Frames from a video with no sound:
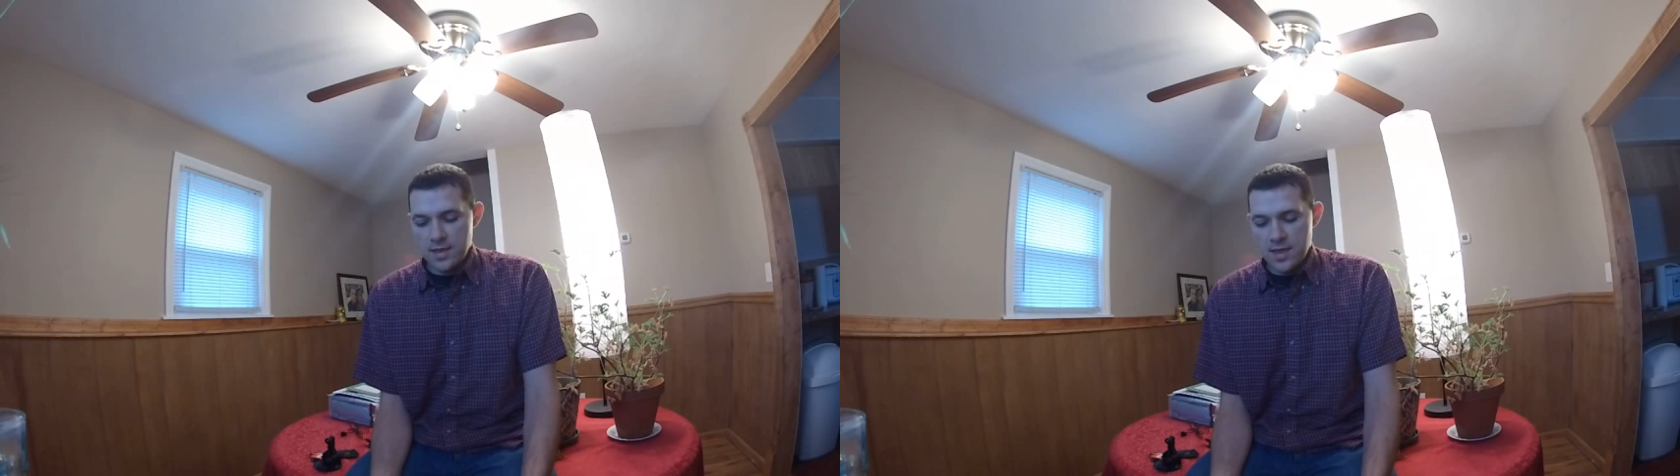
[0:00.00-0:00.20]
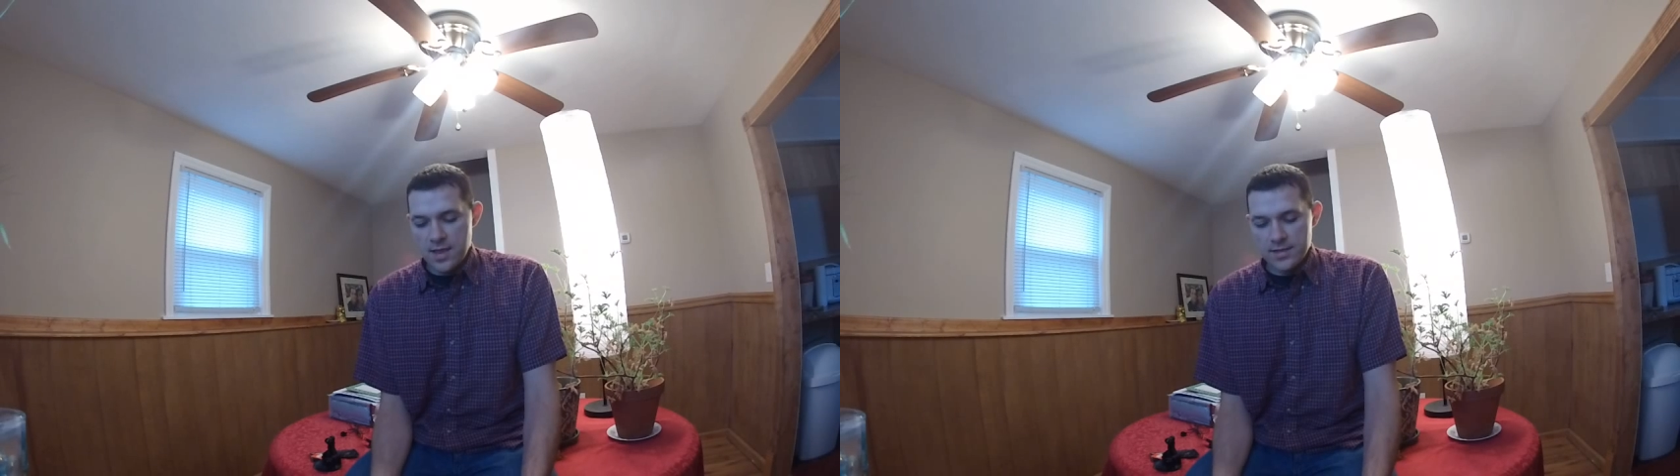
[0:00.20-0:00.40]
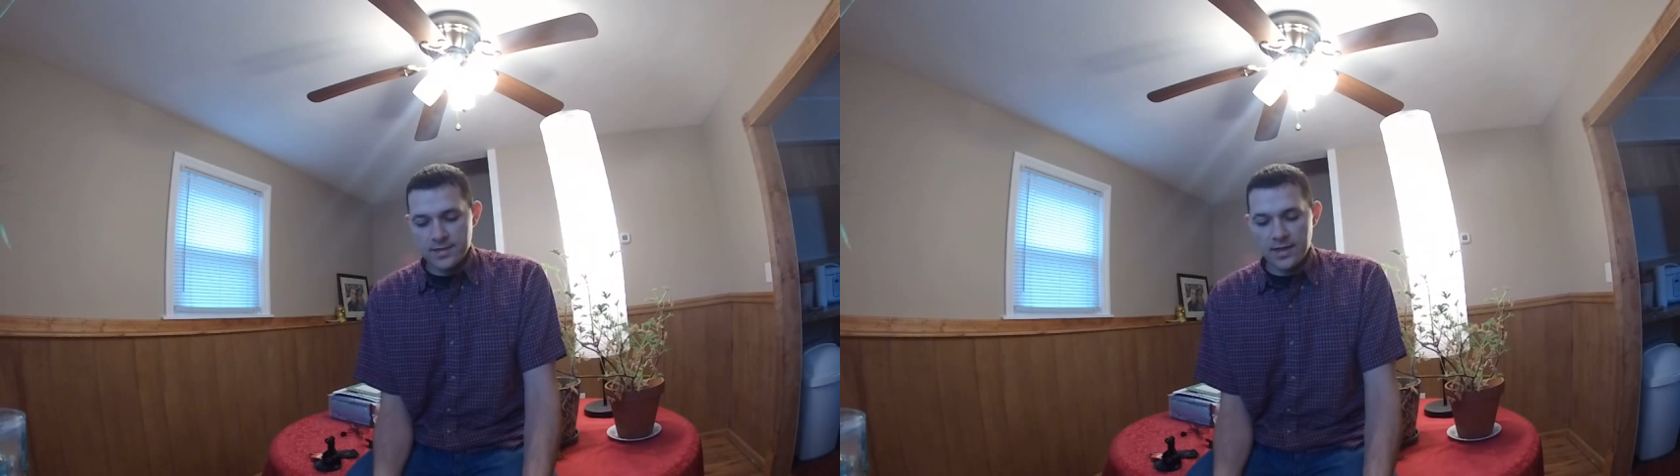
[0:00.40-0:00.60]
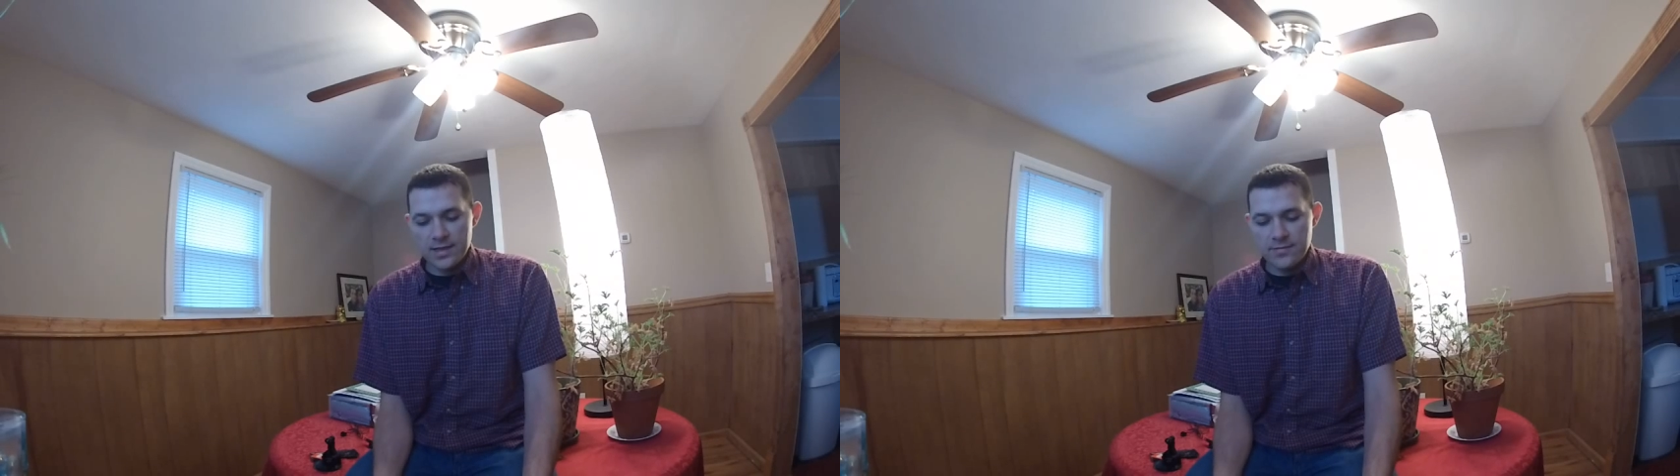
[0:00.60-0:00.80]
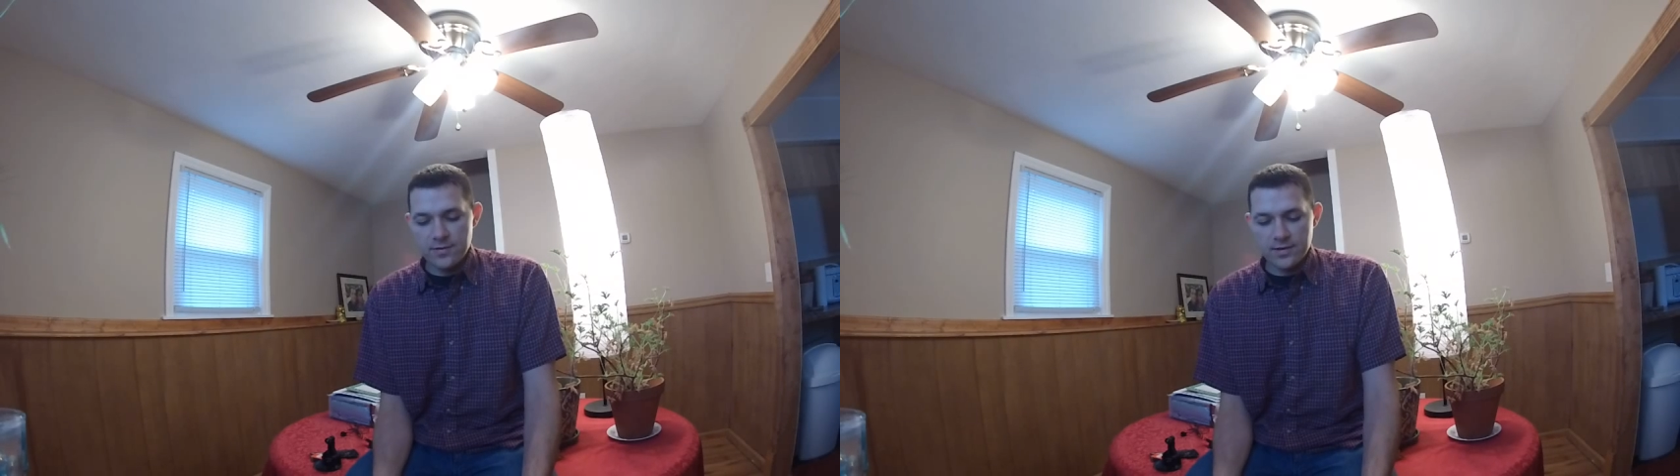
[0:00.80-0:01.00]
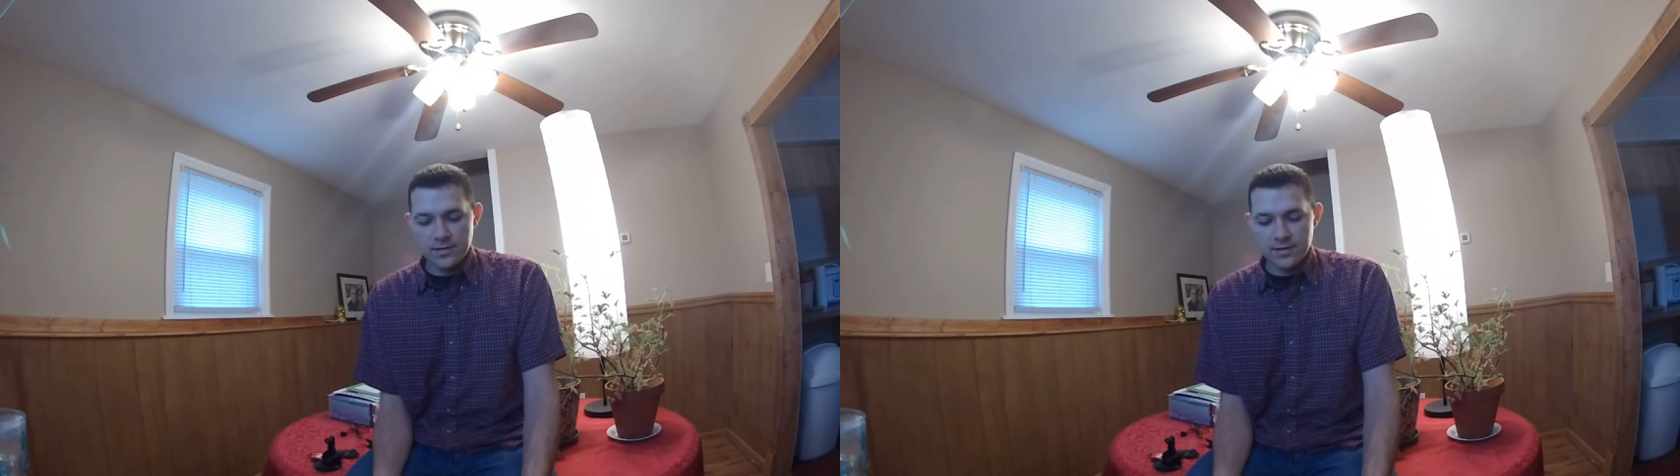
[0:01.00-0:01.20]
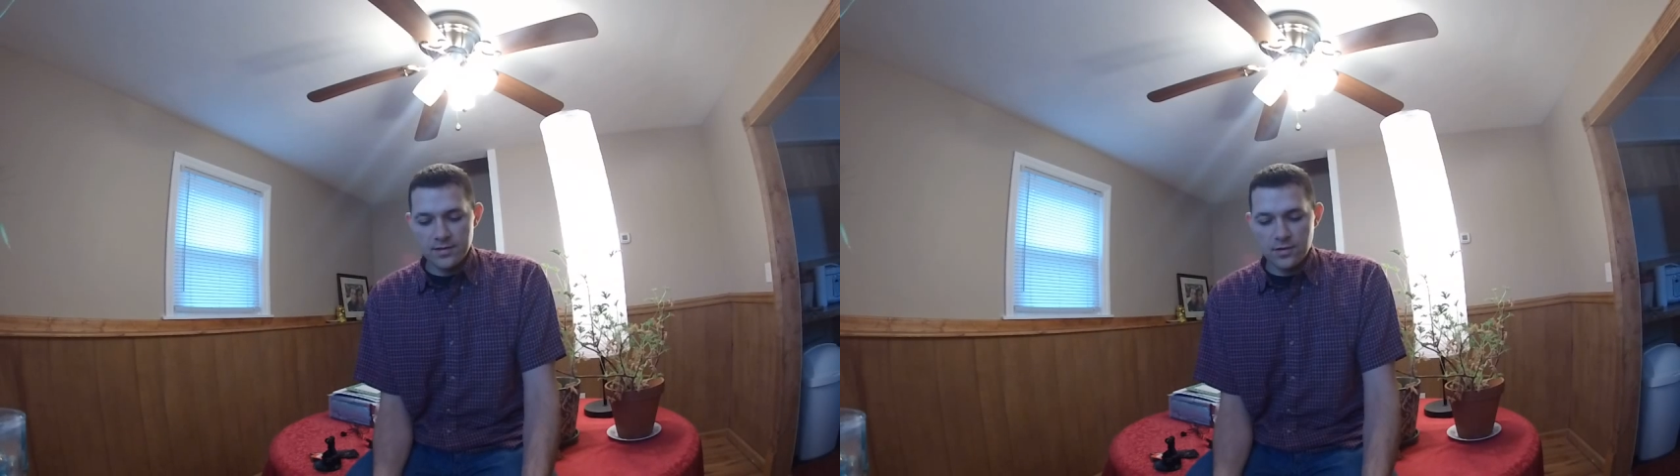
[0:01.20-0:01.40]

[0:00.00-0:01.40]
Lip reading: and it's not even, you